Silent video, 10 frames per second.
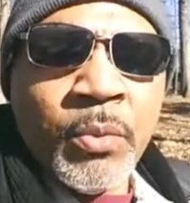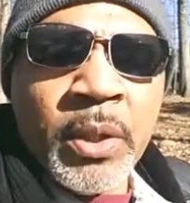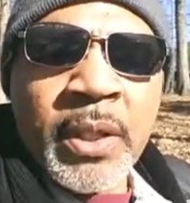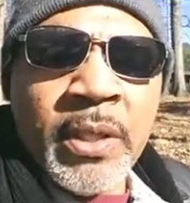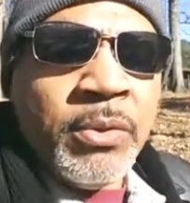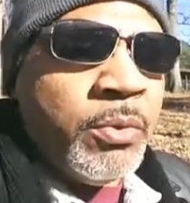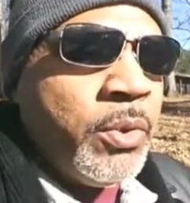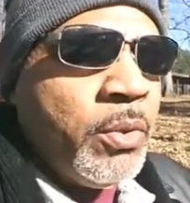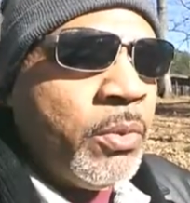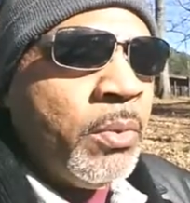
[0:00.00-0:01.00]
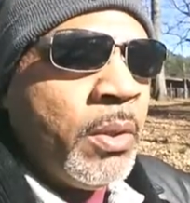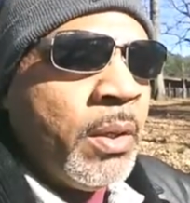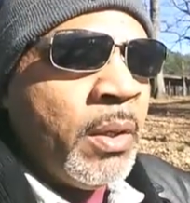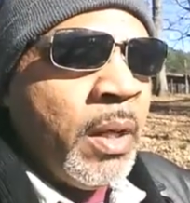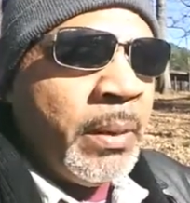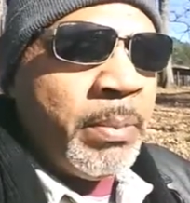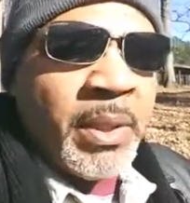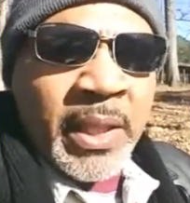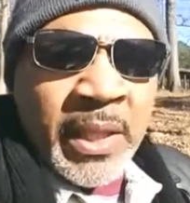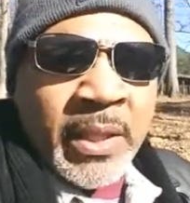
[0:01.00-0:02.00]
What can you do? A
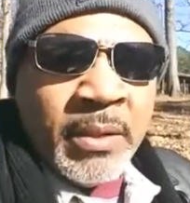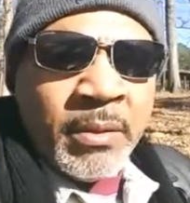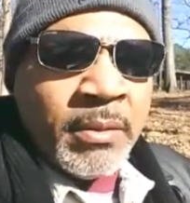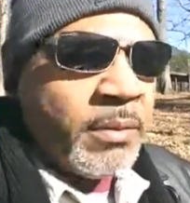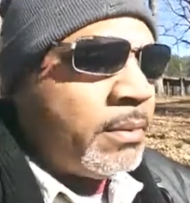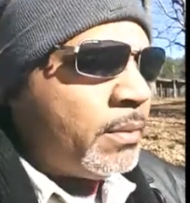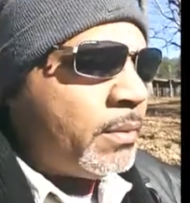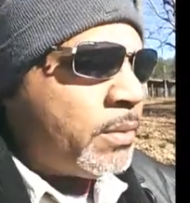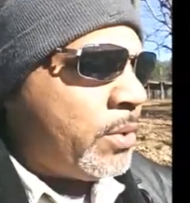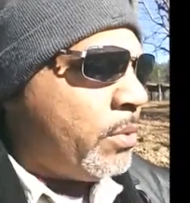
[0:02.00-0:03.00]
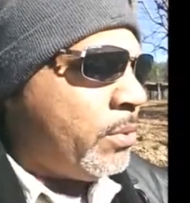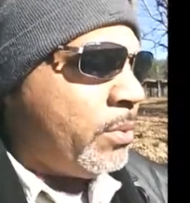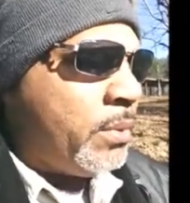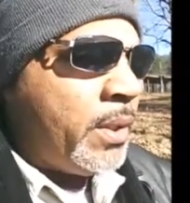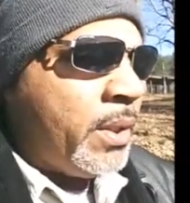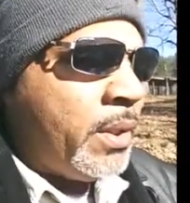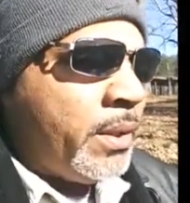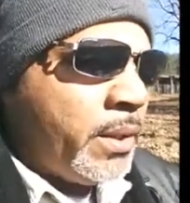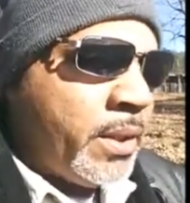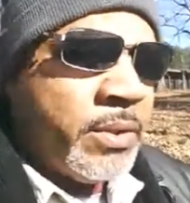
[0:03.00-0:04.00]
plan to
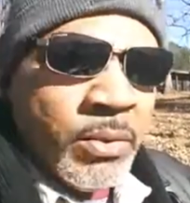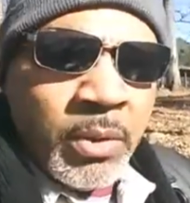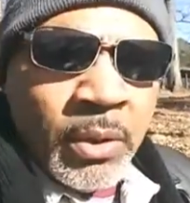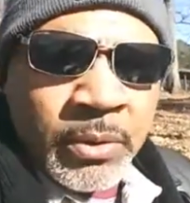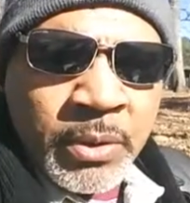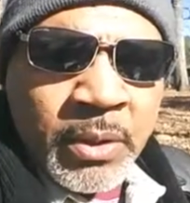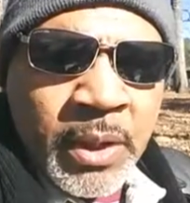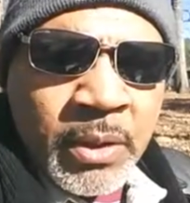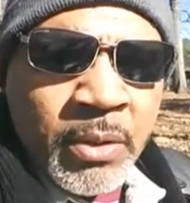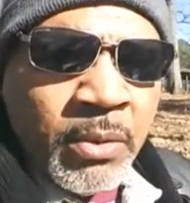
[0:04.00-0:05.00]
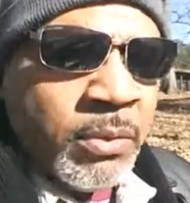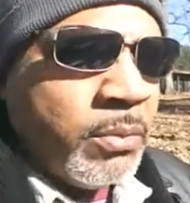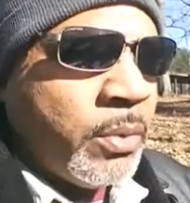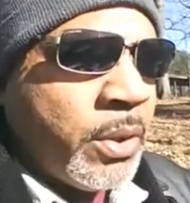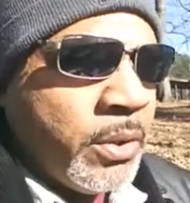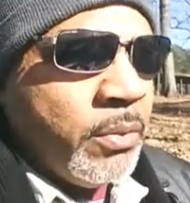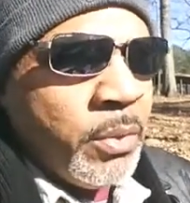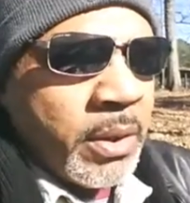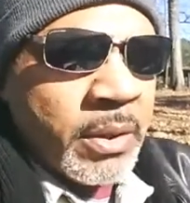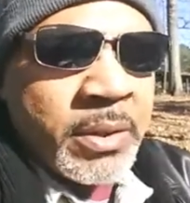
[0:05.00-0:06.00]
get you closer to that goal.
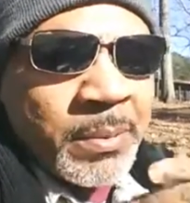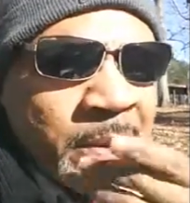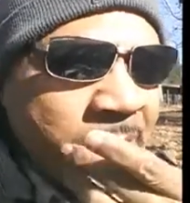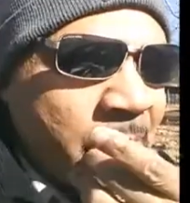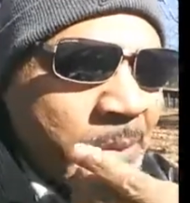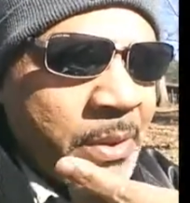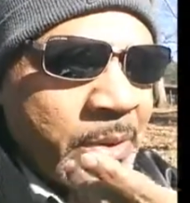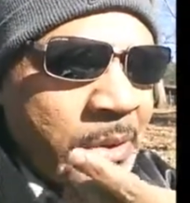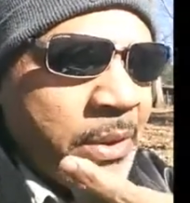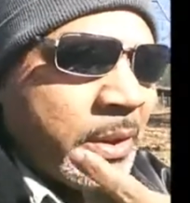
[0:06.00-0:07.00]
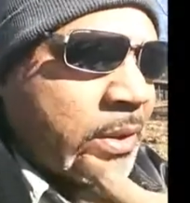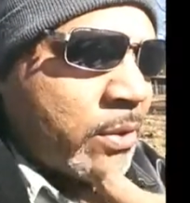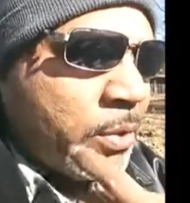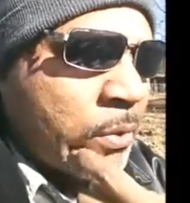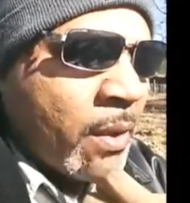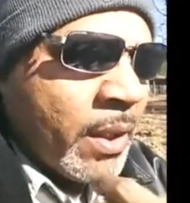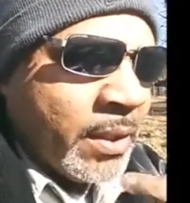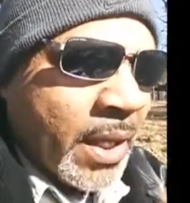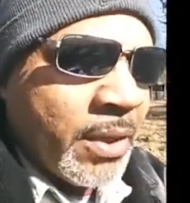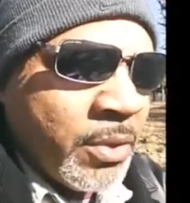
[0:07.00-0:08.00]
What are some of the steps that you need to do?
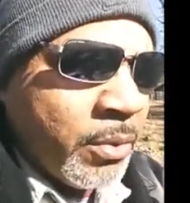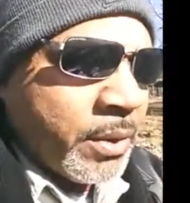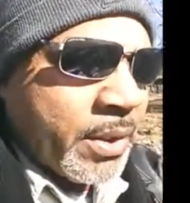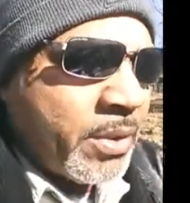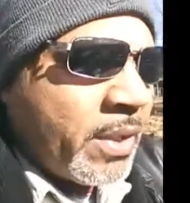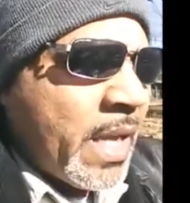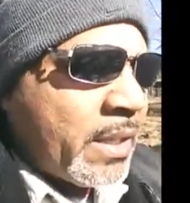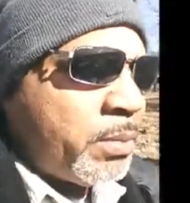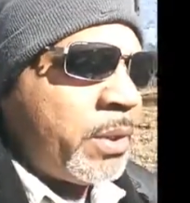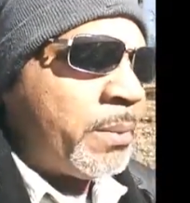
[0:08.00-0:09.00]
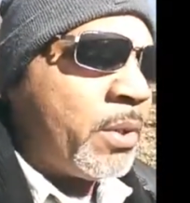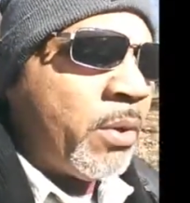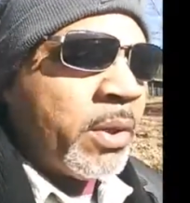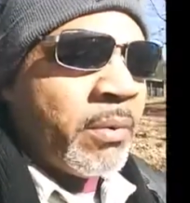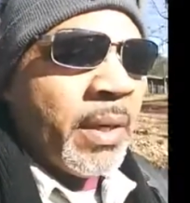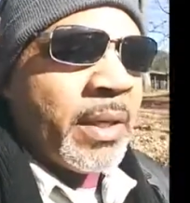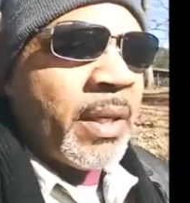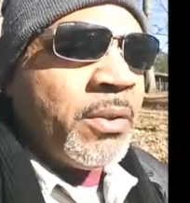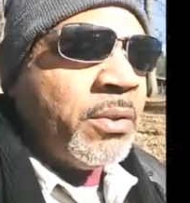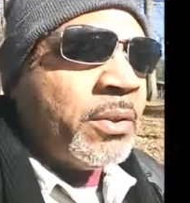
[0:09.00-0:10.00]
Now, you don't necessarily have to put them in order right
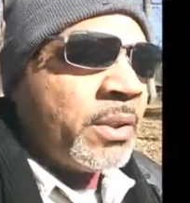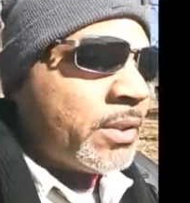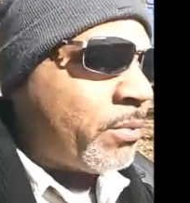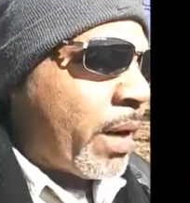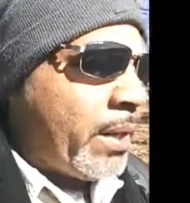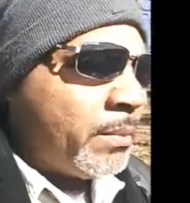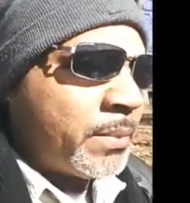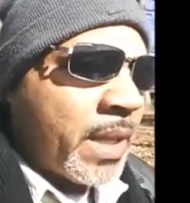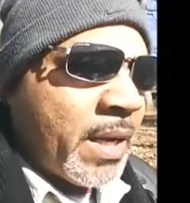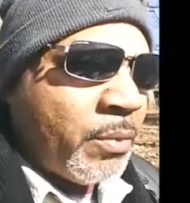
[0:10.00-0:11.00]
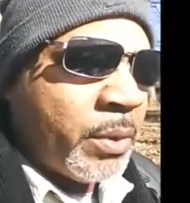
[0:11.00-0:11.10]
now. You can just write them down.